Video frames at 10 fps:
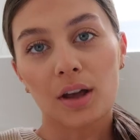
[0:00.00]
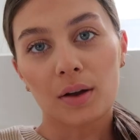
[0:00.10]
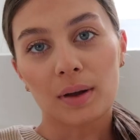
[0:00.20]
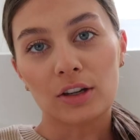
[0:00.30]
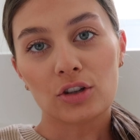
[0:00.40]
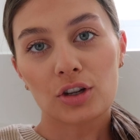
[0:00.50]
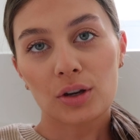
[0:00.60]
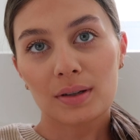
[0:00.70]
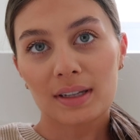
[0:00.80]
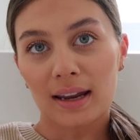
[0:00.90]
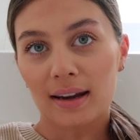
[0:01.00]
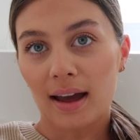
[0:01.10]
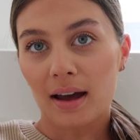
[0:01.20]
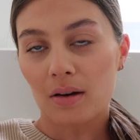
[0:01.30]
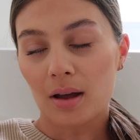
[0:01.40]
So it's Tuesday
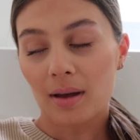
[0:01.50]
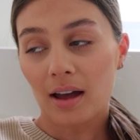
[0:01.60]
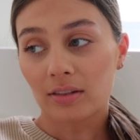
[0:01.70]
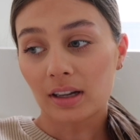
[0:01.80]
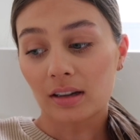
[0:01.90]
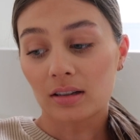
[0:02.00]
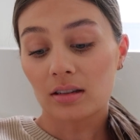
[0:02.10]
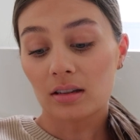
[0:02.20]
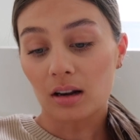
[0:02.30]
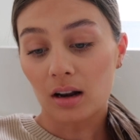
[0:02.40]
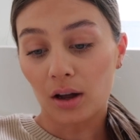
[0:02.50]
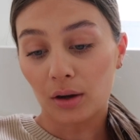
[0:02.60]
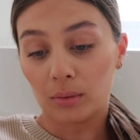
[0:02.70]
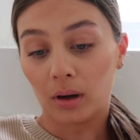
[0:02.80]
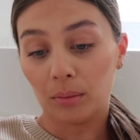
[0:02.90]
now. I'm having a
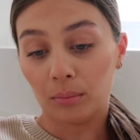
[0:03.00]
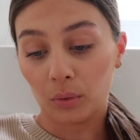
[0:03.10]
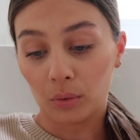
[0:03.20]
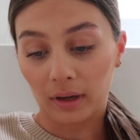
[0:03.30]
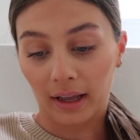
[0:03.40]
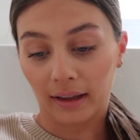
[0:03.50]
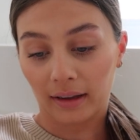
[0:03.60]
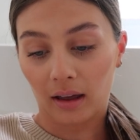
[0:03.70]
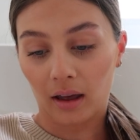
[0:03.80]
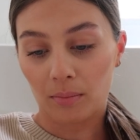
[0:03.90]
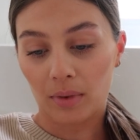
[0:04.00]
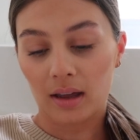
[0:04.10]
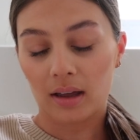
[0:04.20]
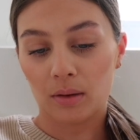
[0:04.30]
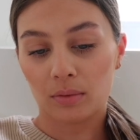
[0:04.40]
slow morning.
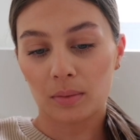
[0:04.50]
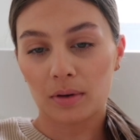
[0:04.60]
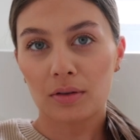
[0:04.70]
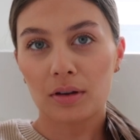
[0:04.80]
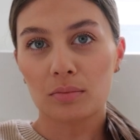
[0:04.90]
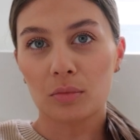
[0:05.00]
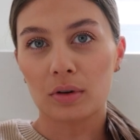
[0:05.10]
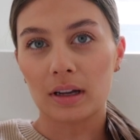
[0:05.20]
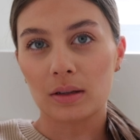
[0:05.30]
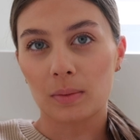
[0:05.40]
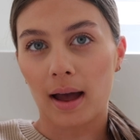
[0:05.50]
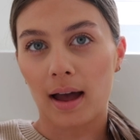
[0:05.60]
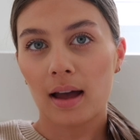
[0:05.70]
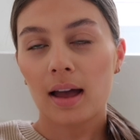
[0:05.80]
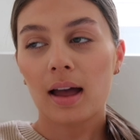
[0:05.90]
It was one of those mornings
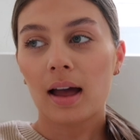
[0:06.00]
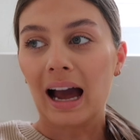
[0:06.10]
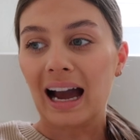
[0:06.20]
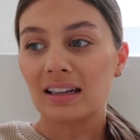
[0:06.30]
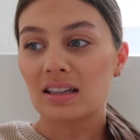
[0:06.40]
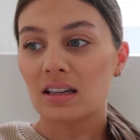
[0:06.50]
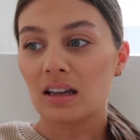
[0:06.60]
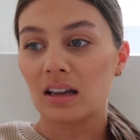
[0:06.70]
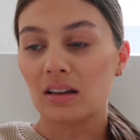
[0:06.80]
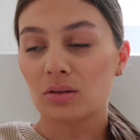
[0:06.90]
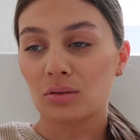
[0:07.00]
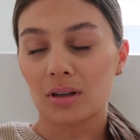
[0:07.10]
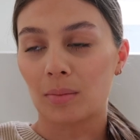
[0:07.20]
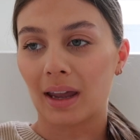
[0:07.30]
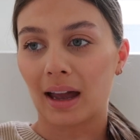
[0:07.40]
where I had to sort
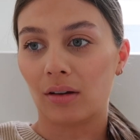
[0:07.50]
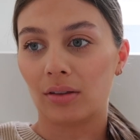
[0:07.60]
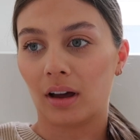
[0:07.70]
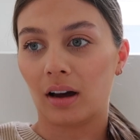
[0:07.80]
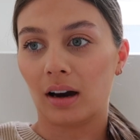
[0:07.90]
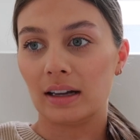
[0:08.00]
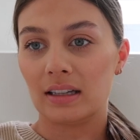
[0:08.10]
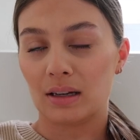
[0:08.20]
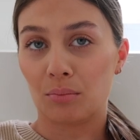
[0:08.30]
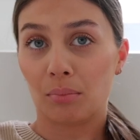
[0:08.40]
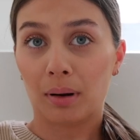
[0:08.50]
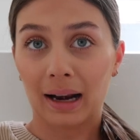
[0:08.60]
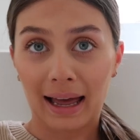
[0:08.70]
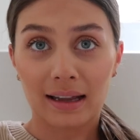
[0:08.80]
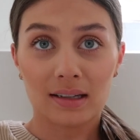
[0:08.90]
something out that I didn't
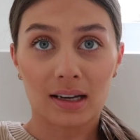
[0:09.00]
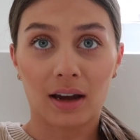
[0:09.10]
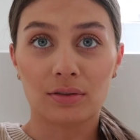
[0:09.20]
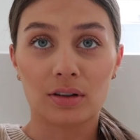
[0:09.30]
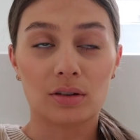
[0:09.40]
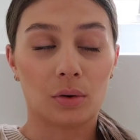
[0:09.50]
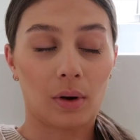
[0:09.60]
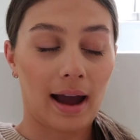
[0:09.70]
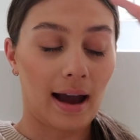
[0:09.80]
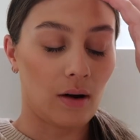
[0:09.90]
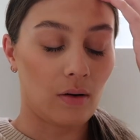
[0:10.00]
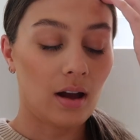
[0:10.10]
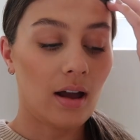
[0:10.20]
plan to have to sort out,